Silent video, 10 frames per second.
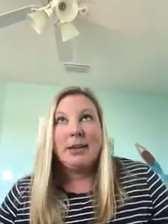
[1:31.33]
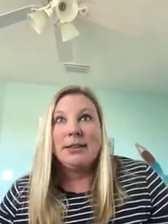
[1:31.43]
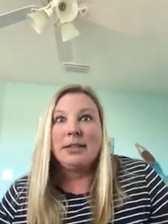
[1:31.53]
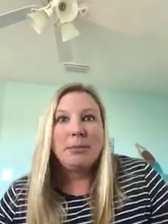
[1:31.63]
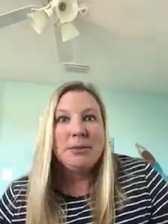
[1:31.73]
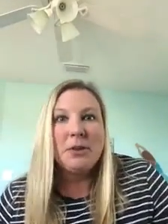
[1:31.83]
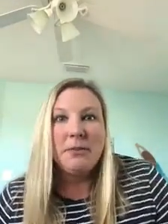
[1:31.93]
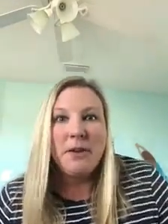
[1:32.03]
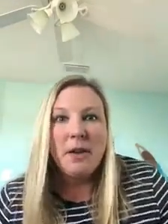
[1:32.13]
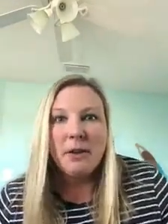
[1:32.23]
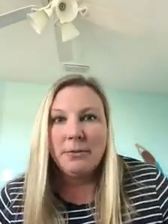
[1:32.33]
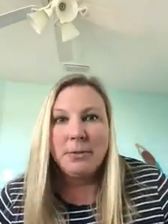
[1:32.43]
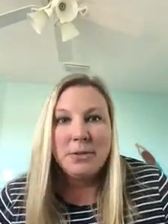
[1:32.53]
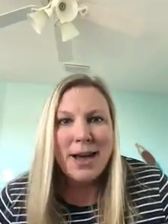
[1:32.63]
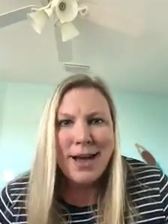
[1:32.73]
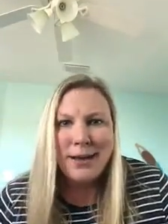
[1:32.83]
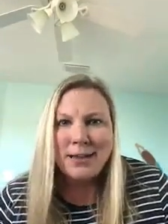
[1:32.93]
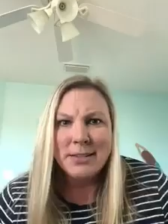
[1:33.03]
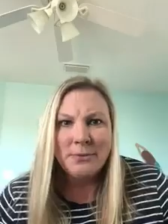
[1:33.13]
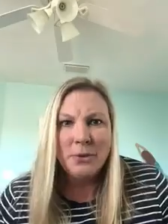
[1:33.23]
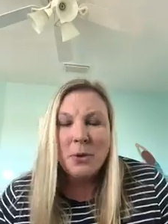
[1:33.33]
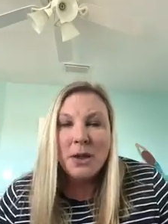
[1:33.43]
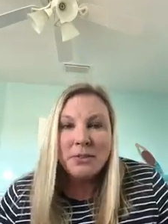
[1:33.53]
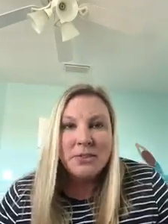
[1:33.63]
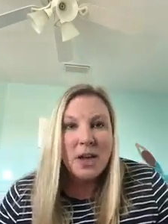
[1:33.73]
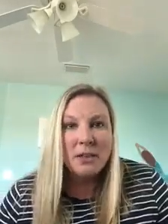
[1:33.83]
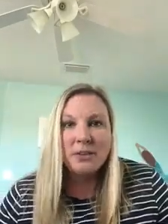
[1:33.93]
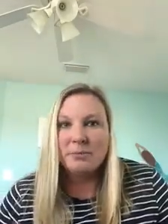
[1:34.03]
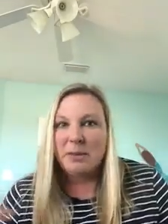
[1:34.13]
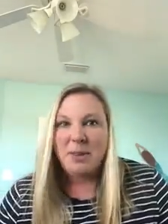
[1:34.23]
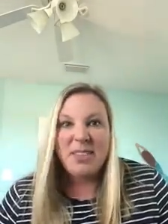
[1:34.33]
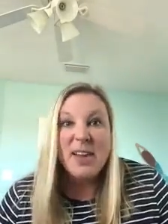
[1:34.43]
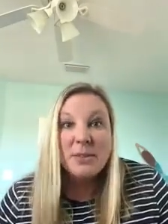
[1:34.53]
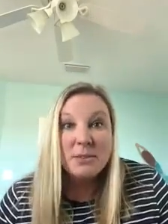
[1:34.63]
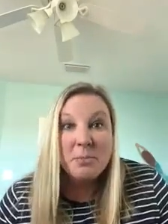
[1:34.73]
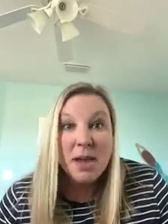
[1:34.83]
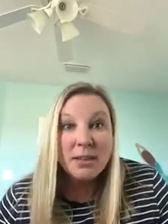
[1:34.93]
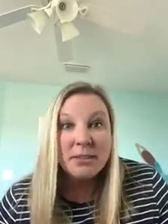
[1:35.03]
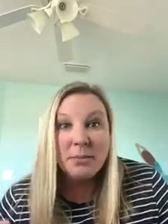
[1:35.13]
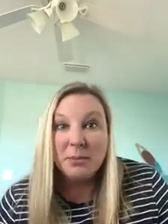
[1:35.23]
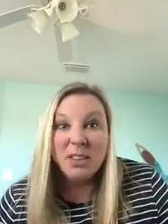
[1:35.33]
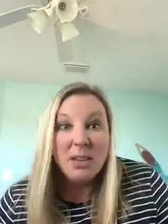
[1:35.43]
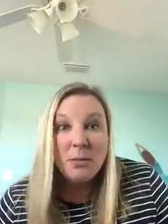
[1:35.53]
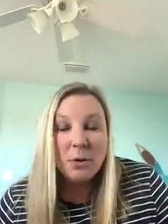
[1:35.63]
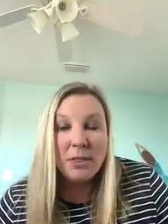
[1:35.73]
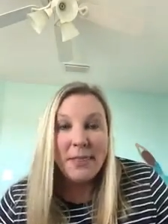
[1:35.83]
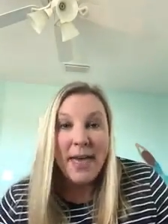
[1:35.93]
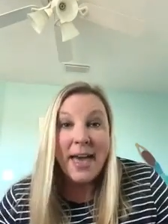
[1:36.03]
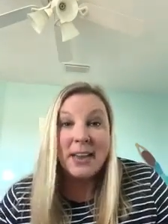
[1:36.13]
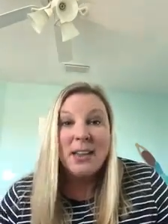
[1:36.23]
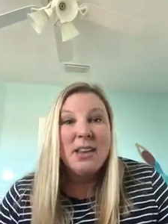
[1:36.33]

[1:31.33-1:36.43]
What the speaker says: sleeper sofa or a futon and it's a few $100s, maybe $1,000, maybe a little more than that,